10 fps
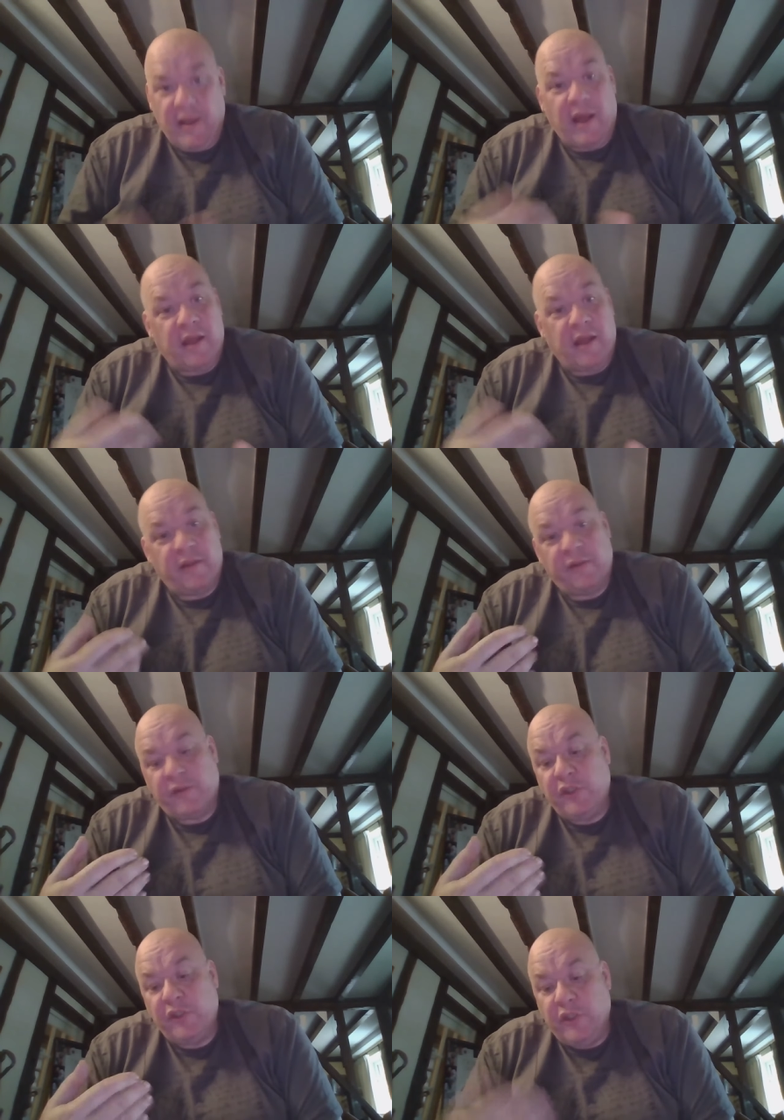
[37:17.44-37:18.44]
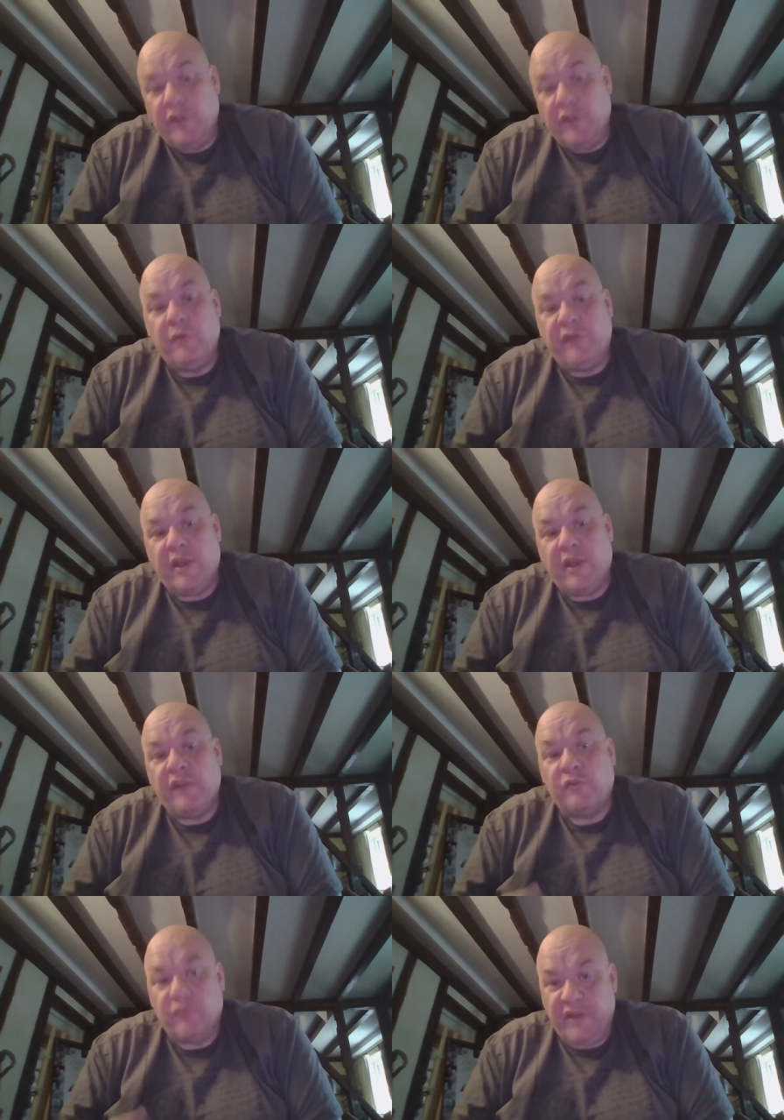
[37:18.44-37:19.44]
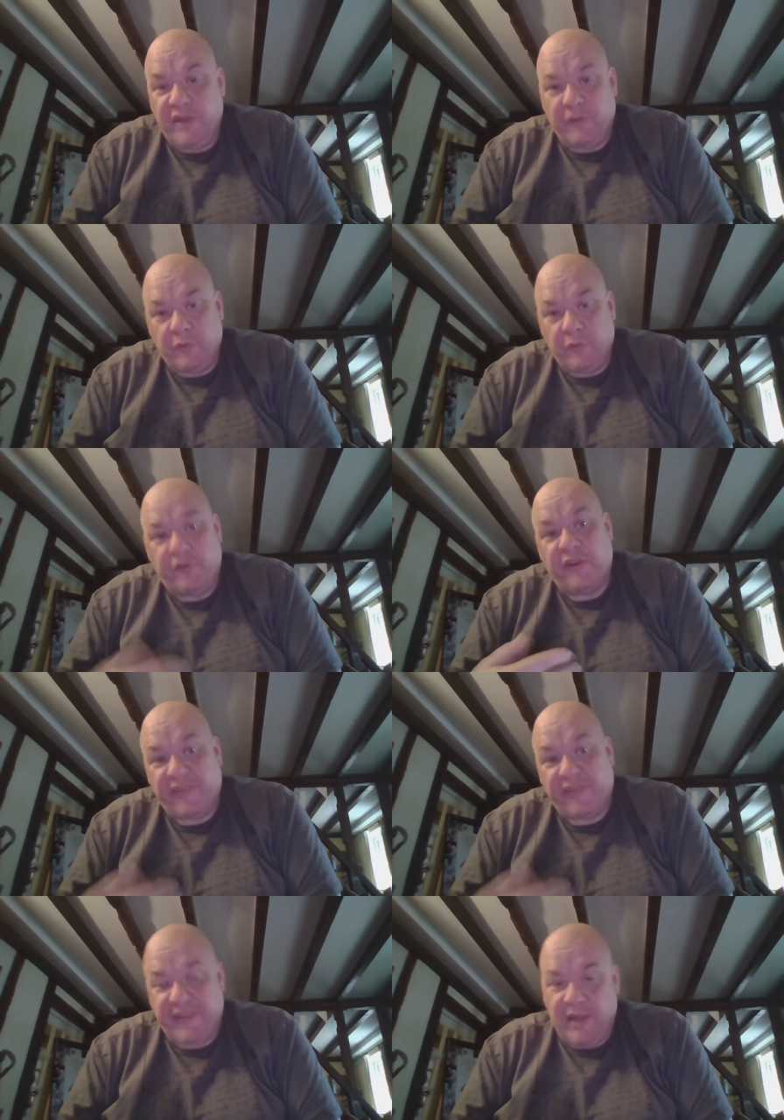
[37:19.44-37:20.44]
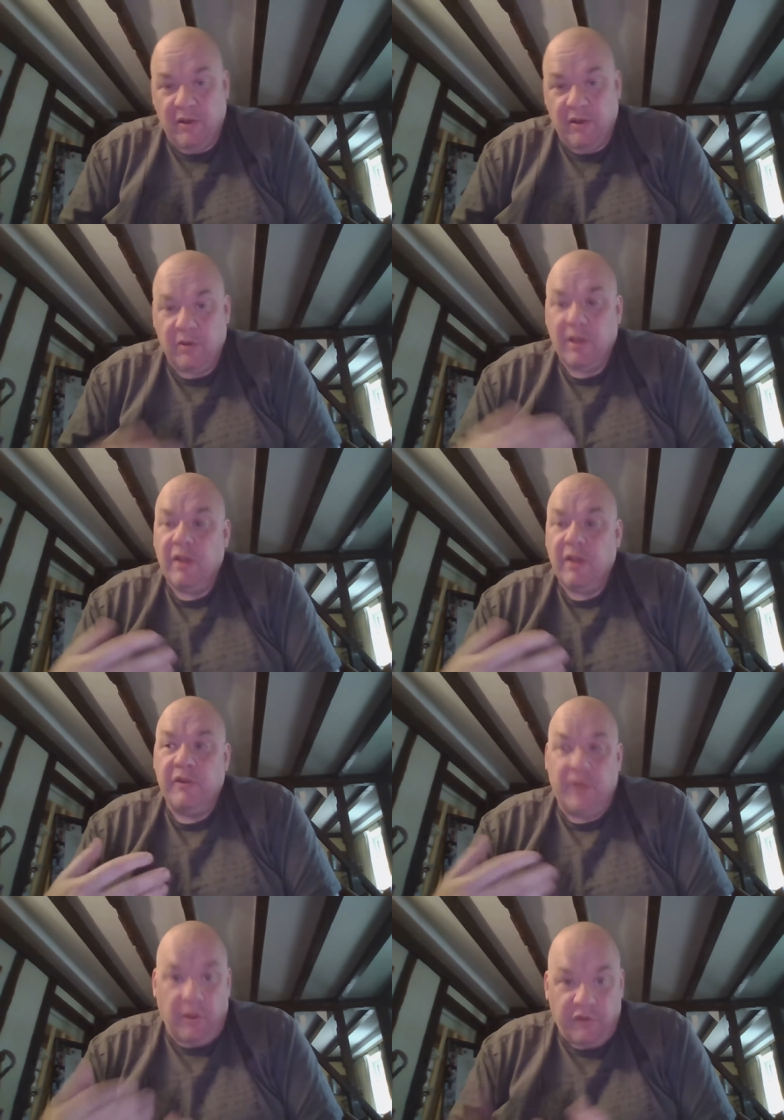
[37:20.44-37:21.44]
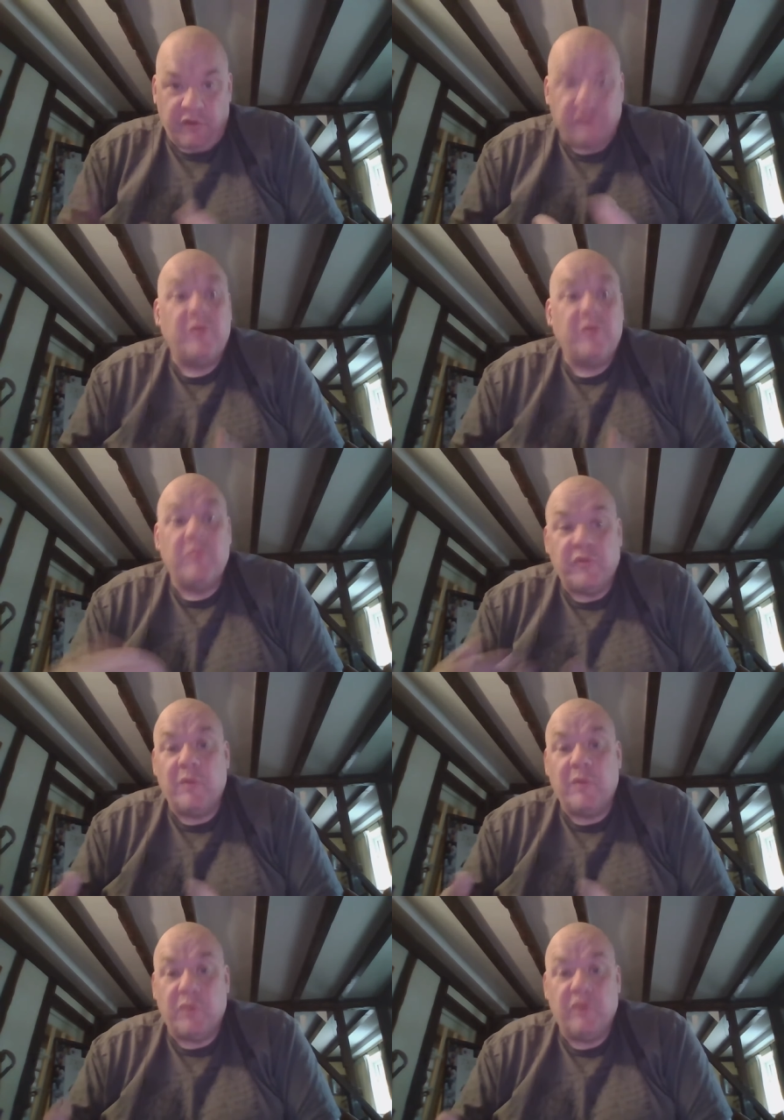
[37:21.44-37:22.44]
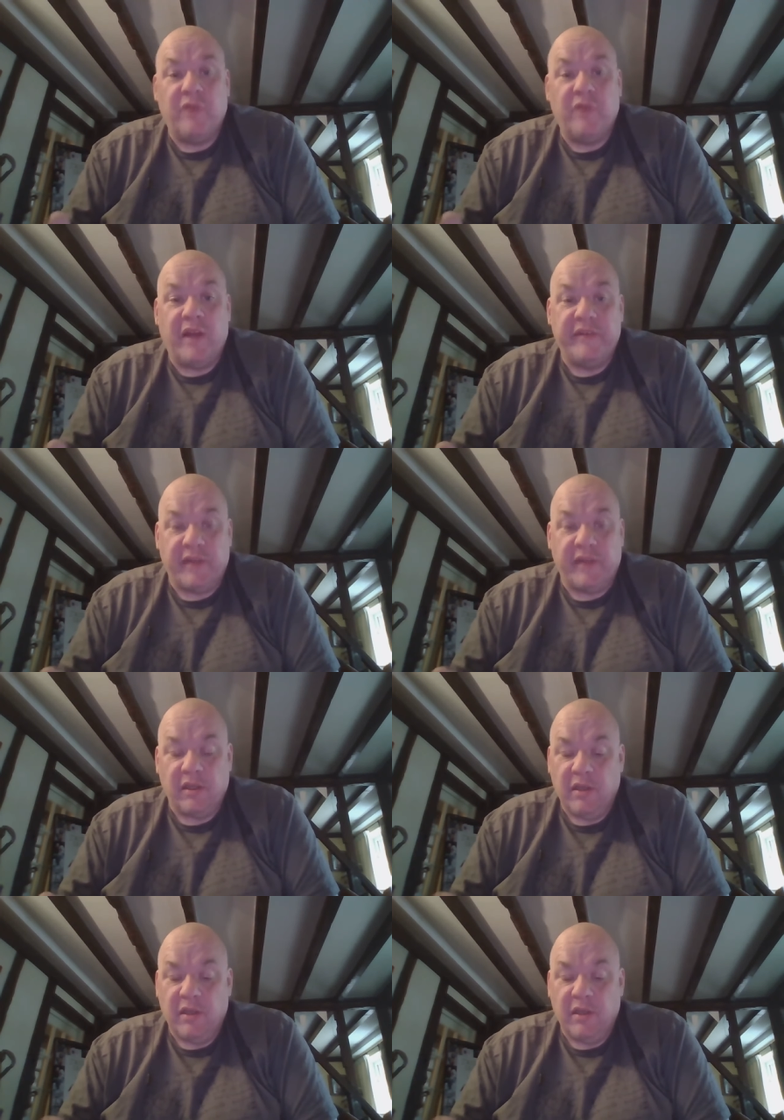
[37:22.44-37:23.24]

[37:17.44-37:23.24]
And use it as a resource and a skill, you know, to, to, to improve your hunting.